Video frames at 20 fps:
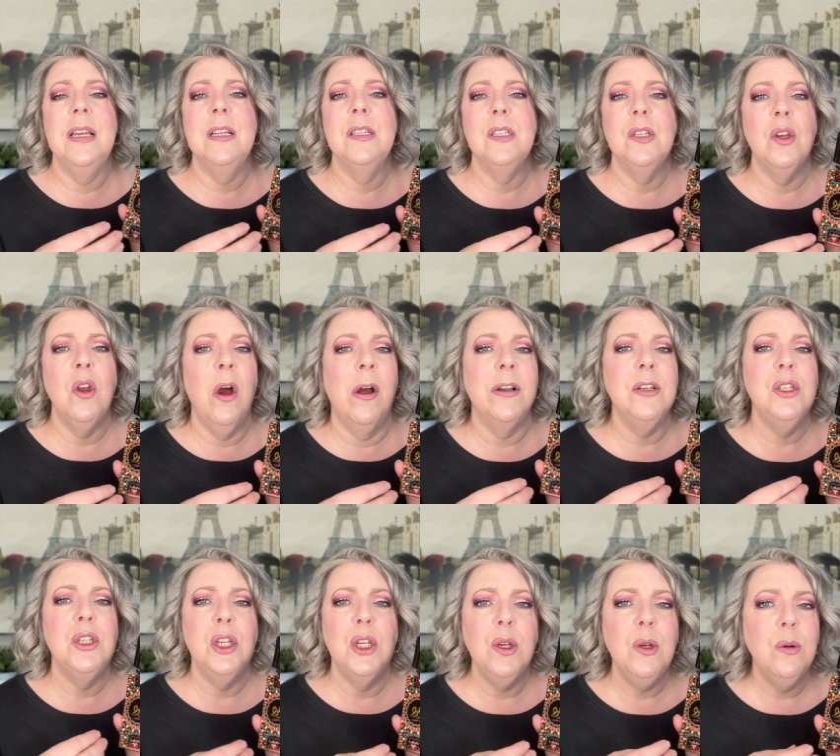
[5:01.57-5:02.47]
It's not
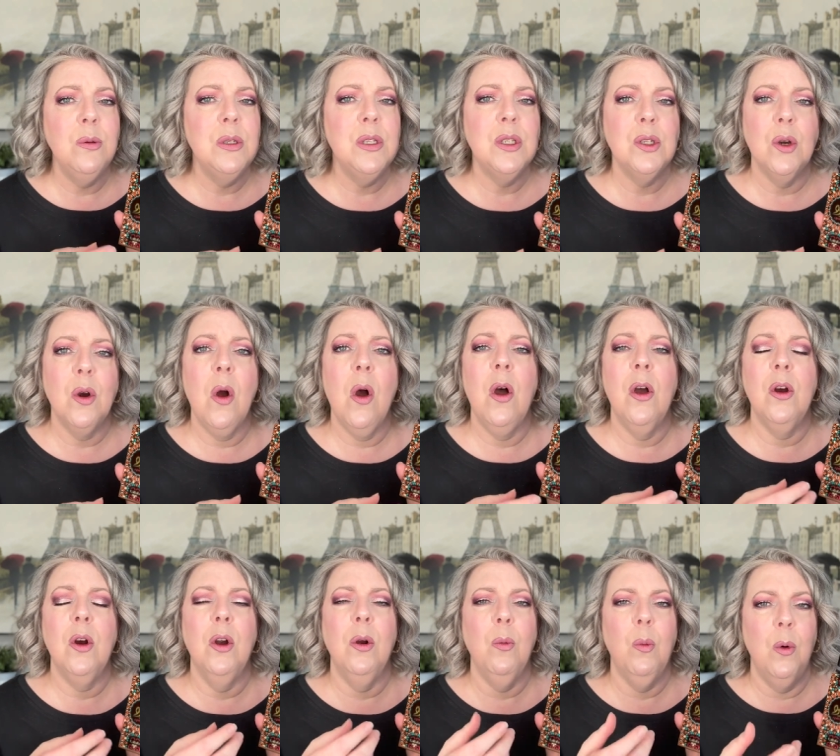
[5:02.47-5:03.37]
too
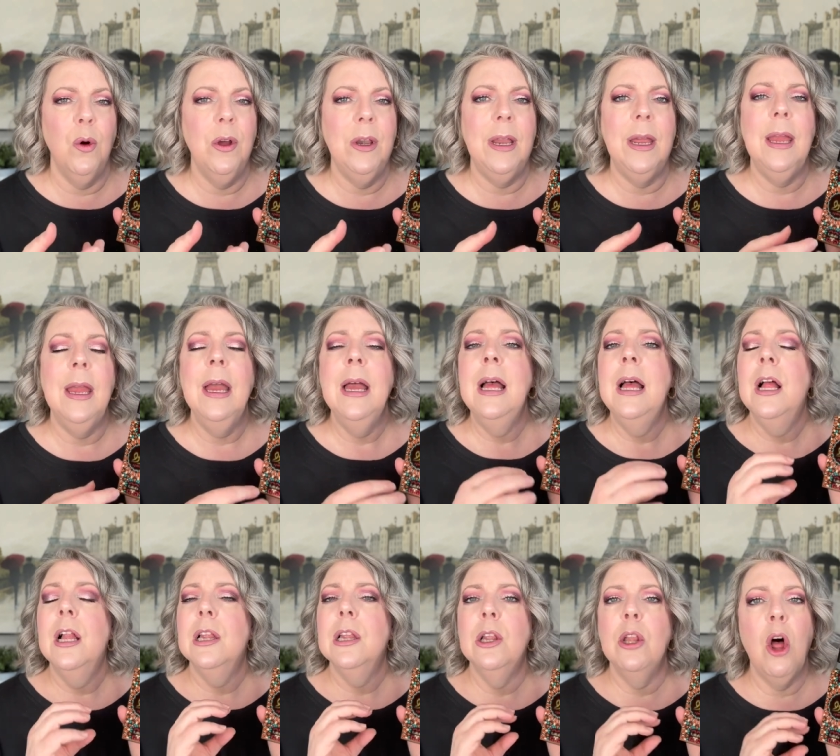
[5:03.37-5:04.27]
strong or woody,
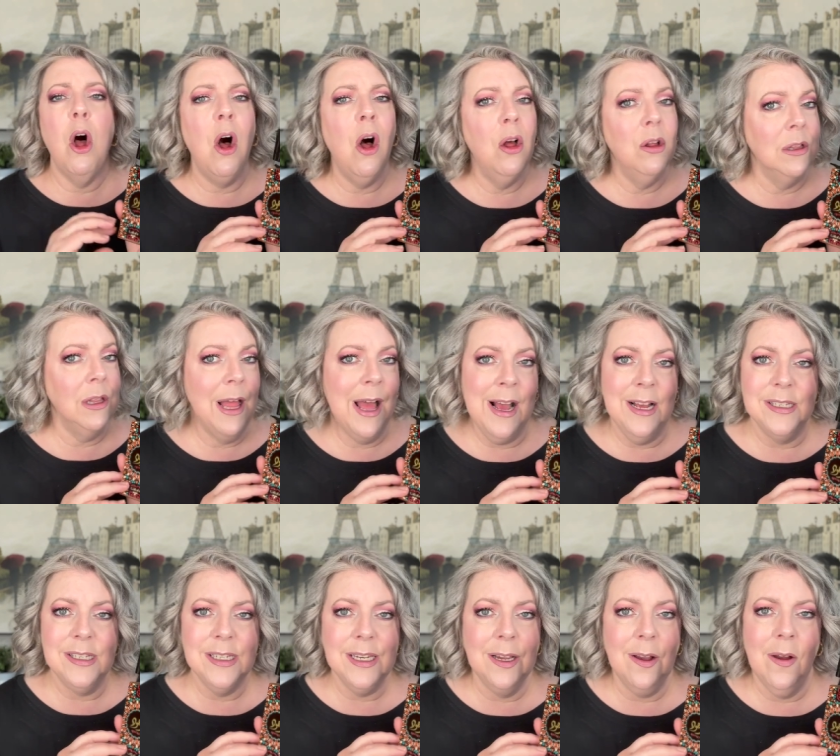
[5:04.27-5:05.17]
long
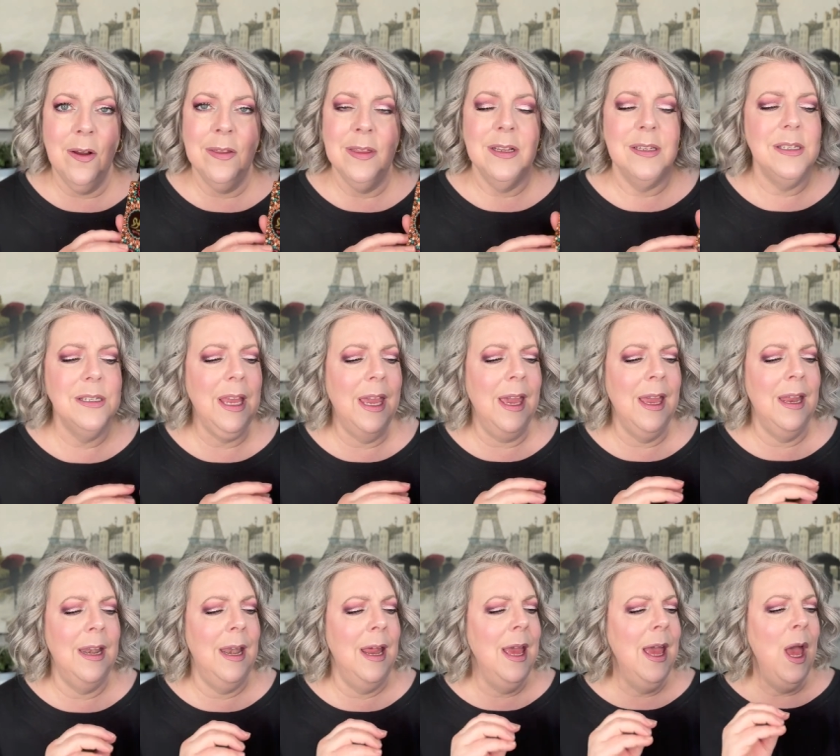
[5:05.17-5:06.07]
lasting on the
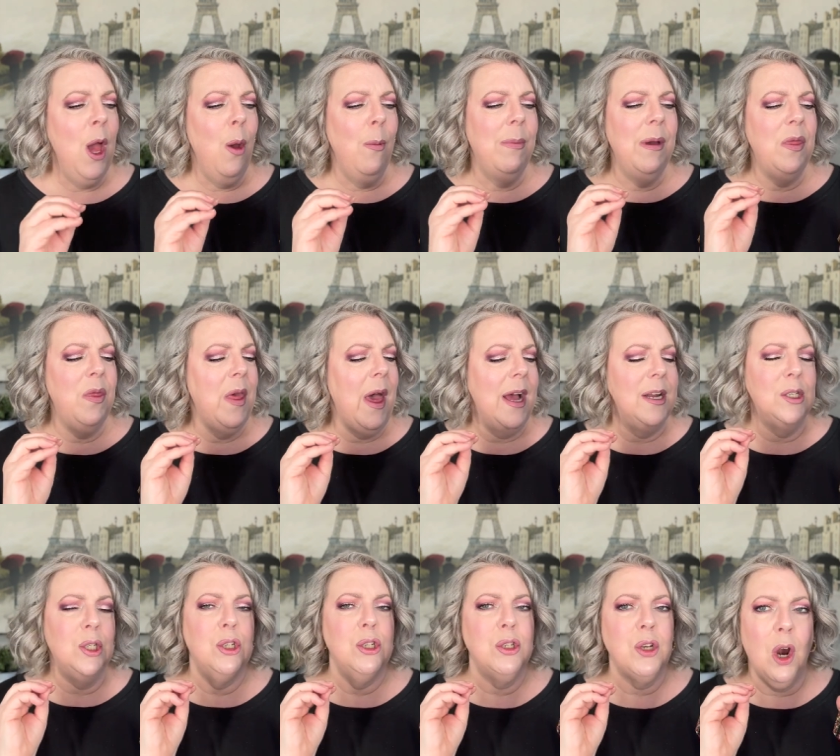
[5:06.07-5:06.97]
skin, but that
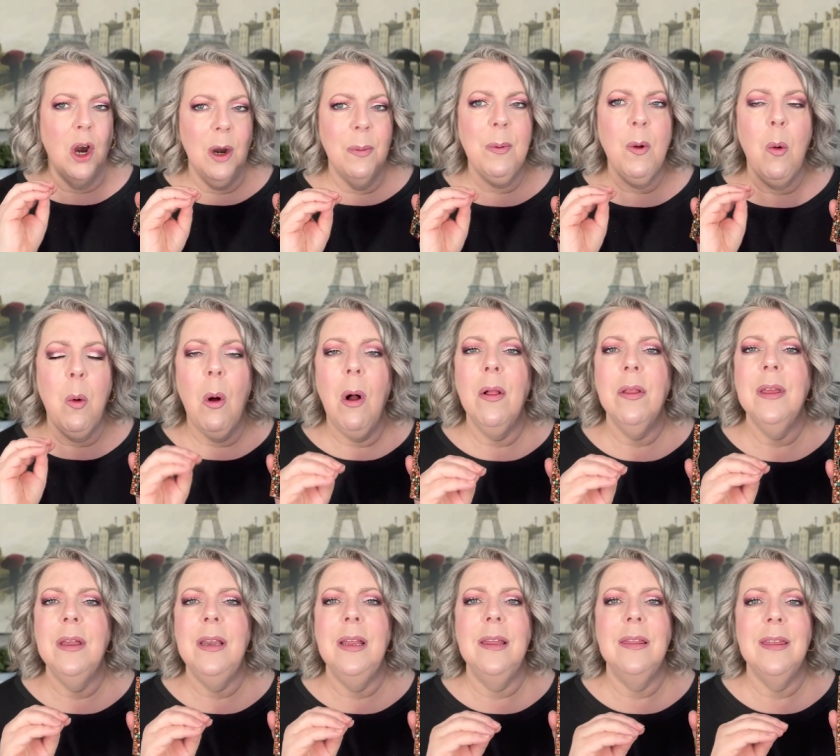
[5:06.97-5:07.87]
sharp
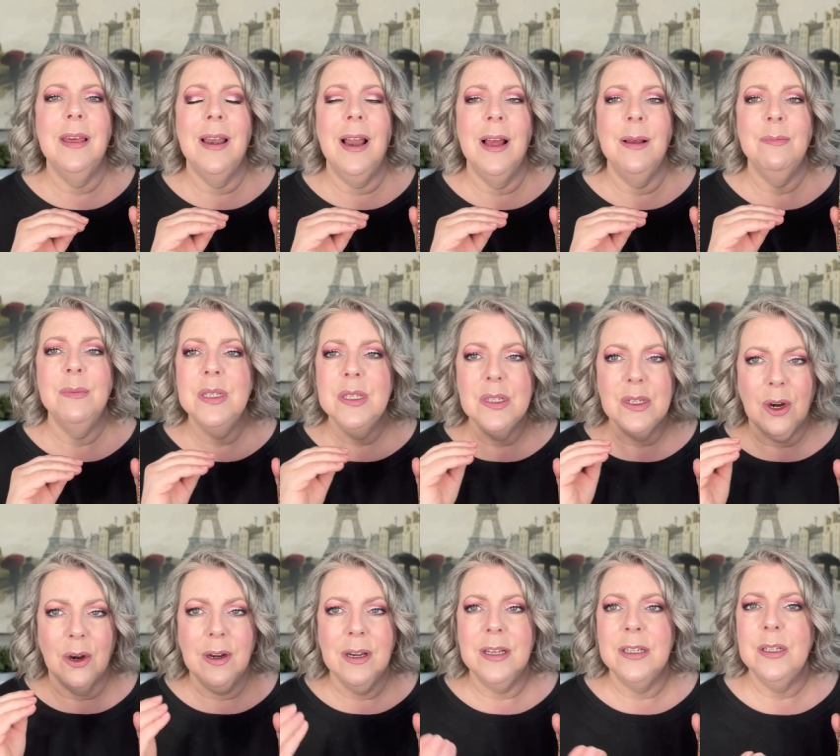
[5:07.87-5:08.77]
quality that I'm
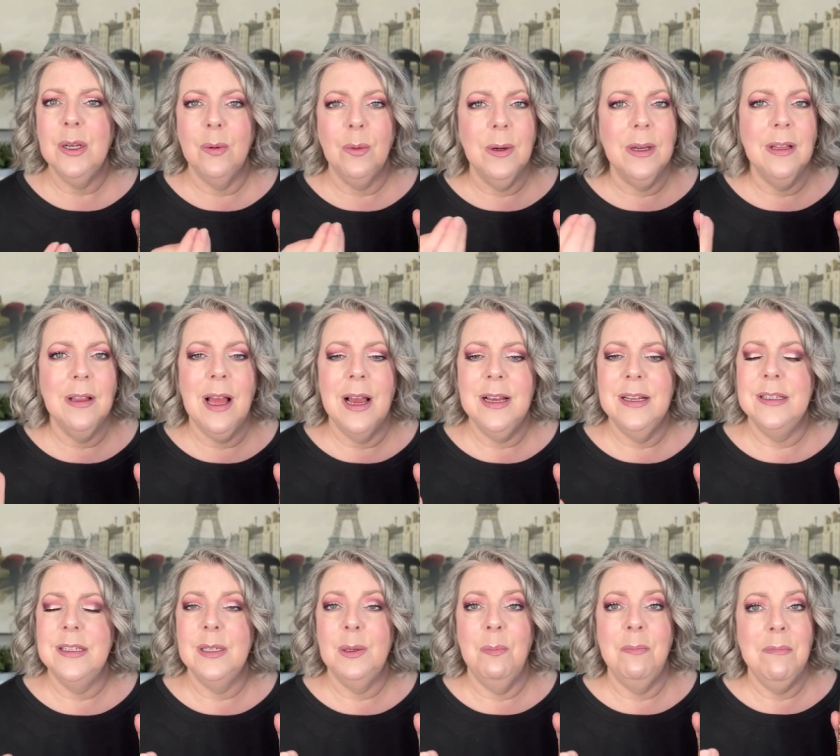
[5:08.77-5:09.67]
starting to
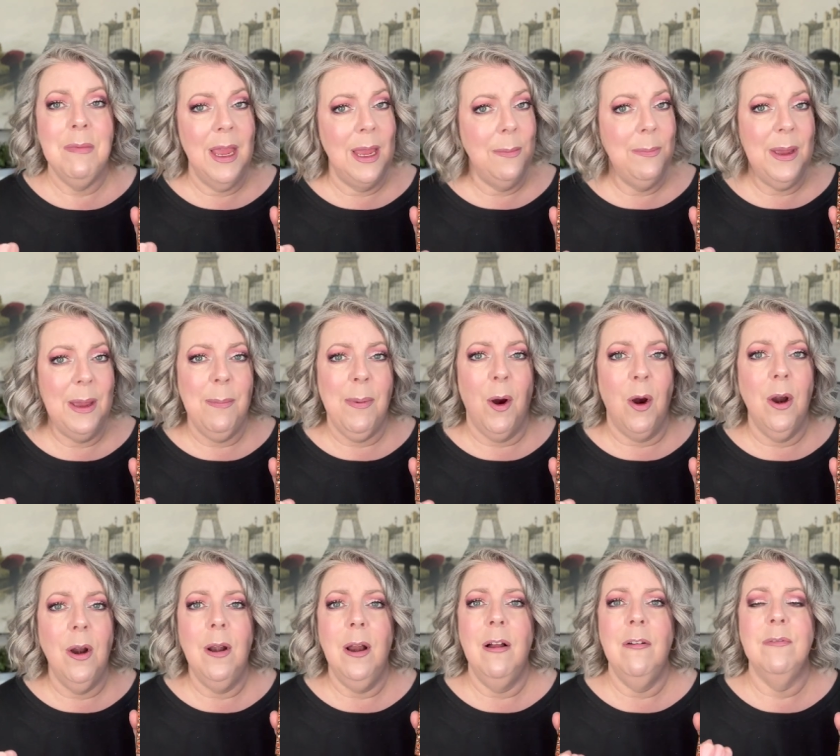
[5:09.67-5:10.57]
realize may be
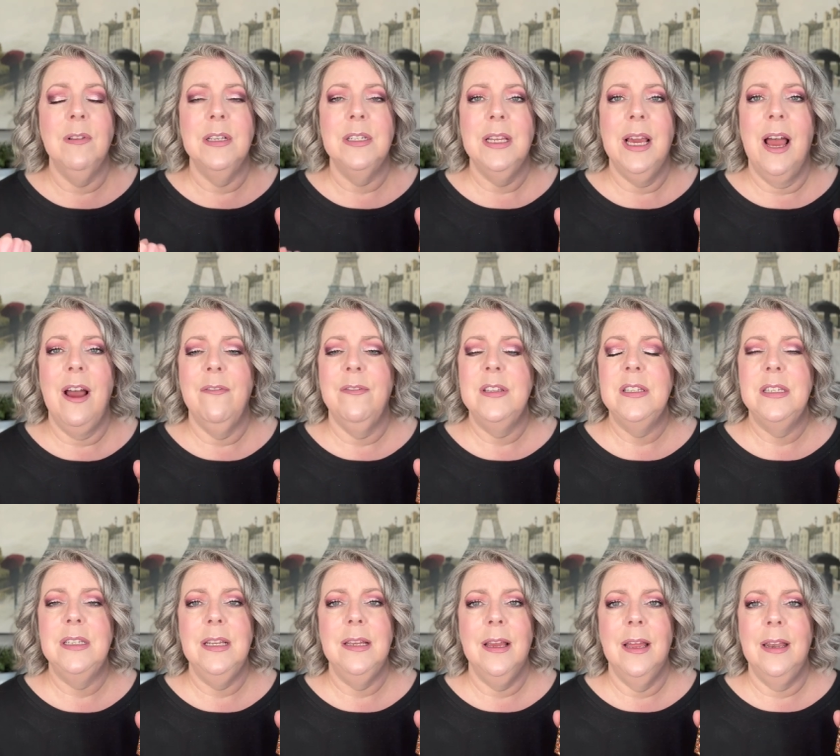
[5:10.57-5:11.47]
part of Lattafa's
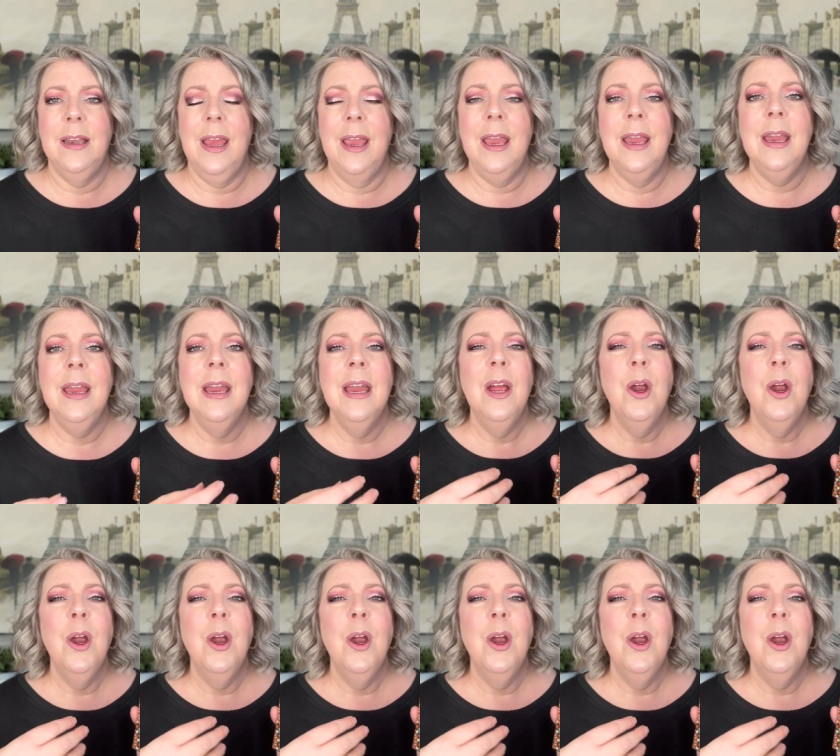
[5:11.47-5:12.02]
DNA